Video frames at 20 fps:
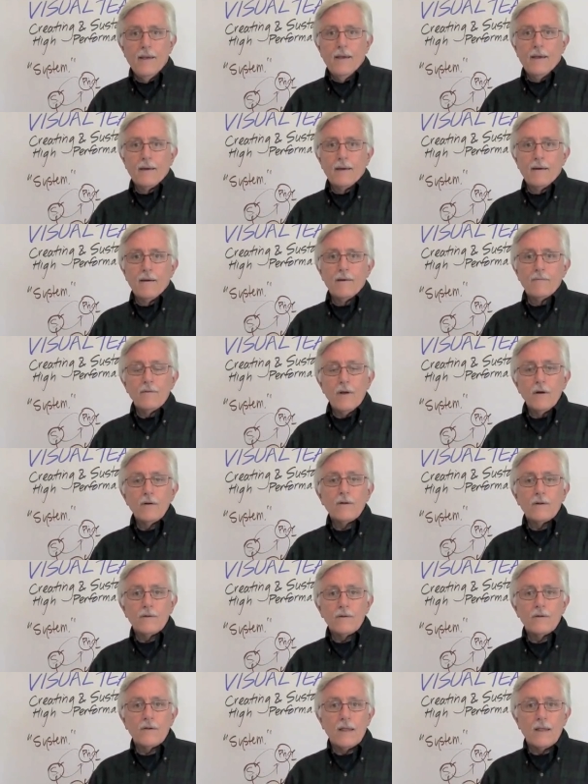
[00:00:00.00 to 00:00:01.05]
Now, I've
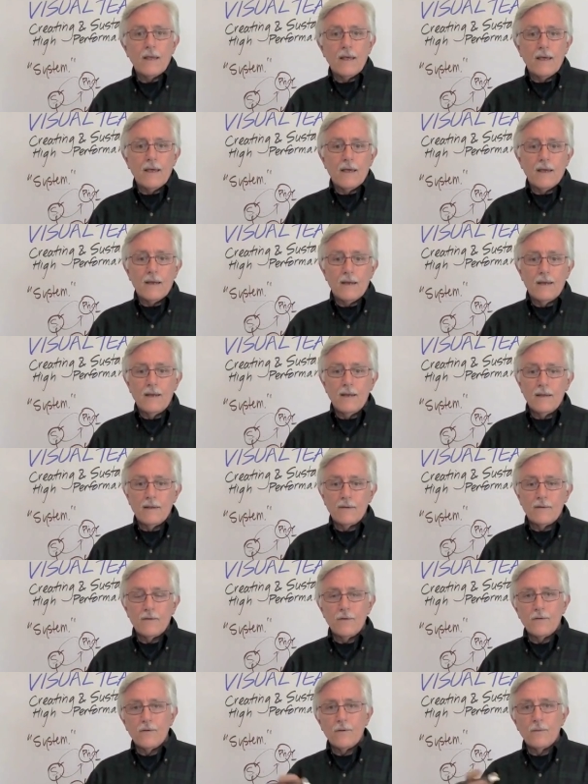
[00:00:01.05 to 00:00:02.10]
noticed that in the
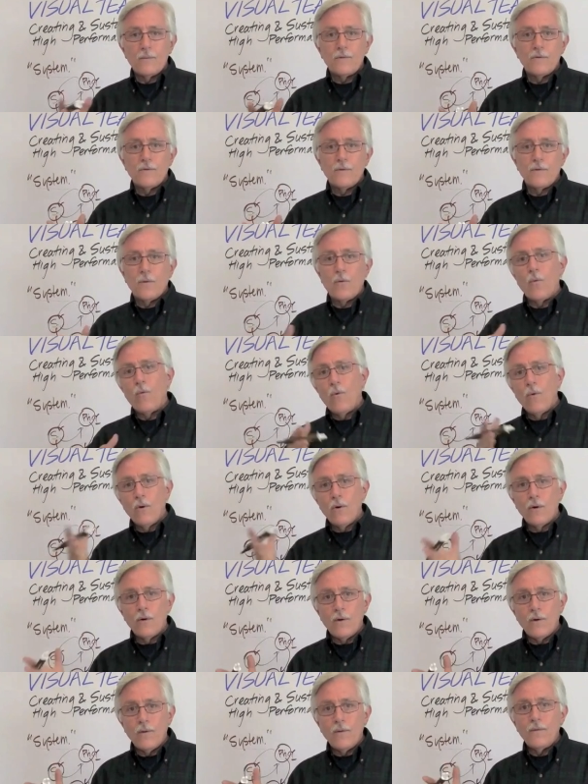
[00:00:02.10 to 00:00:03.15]
systems
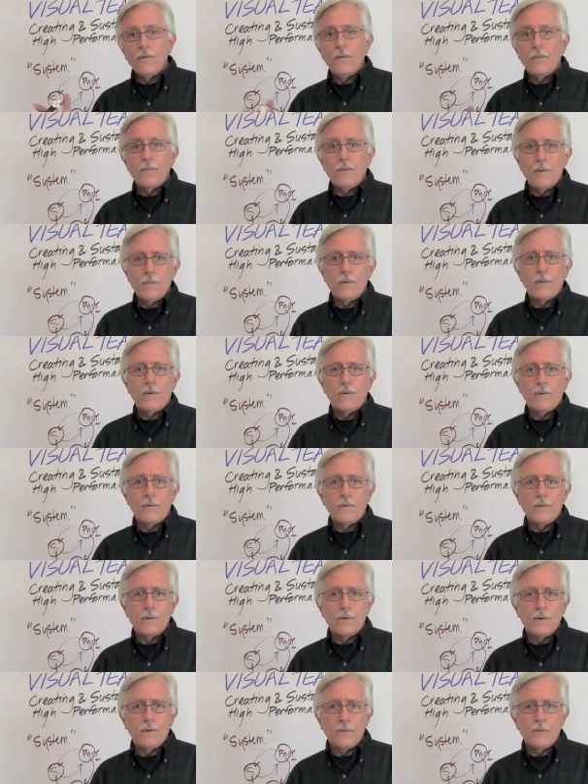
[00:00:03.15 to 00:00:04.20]
world, people
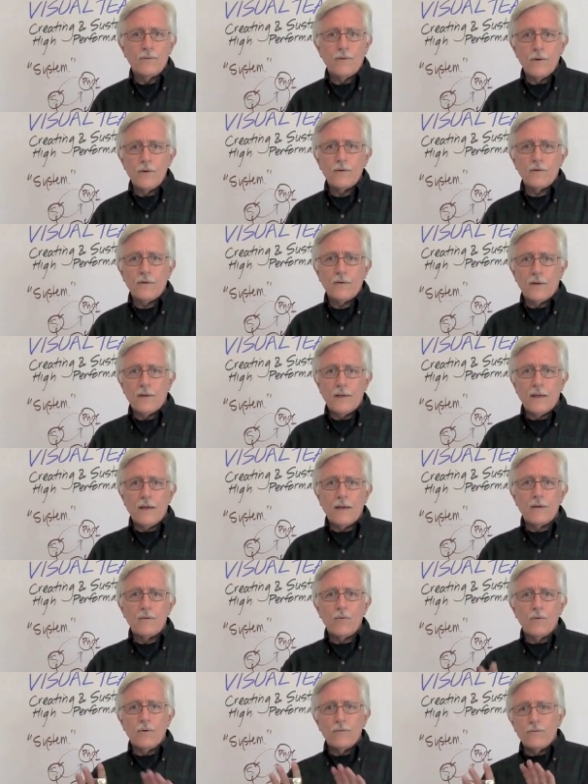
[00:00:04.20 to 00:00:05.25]
who focus on
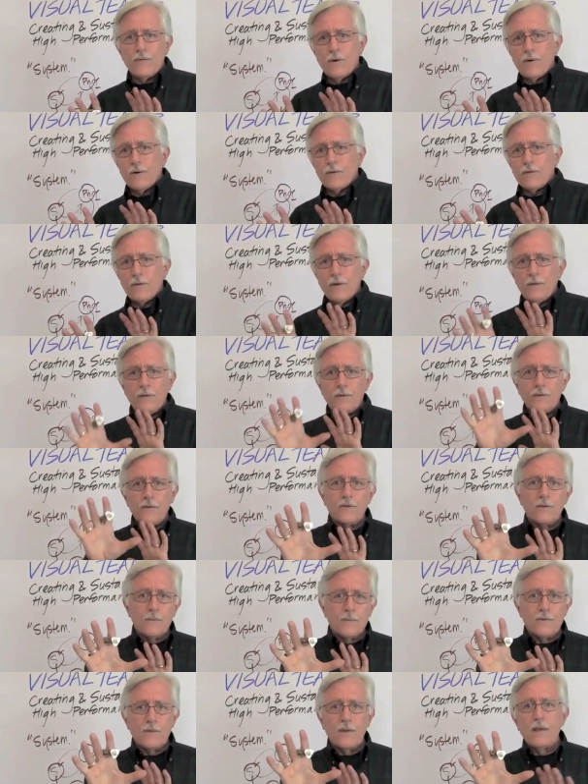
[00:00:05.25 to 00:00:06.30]
that will focus on the
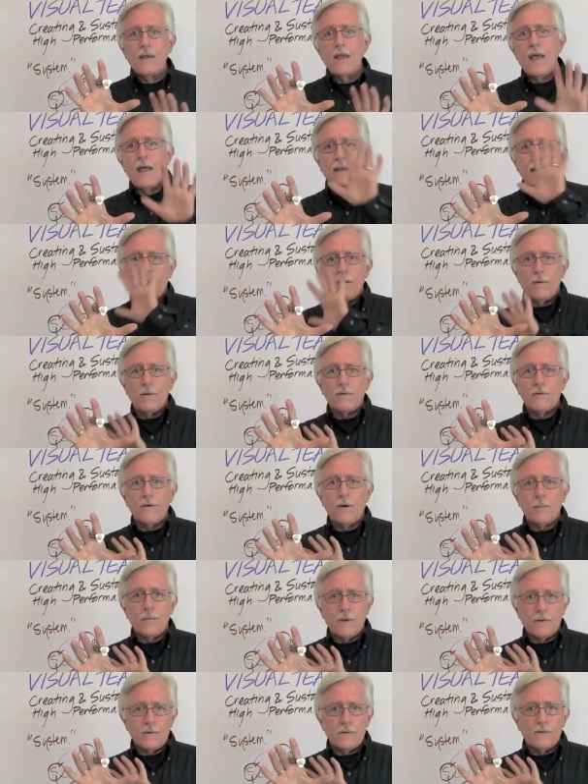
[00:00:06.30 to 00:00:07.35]
systems thing, and they always draw
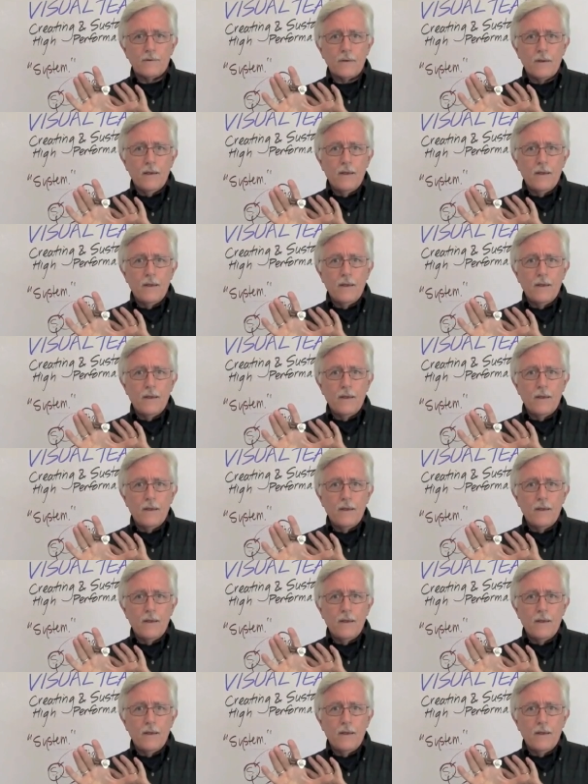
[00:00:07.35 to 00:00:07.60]
pictures.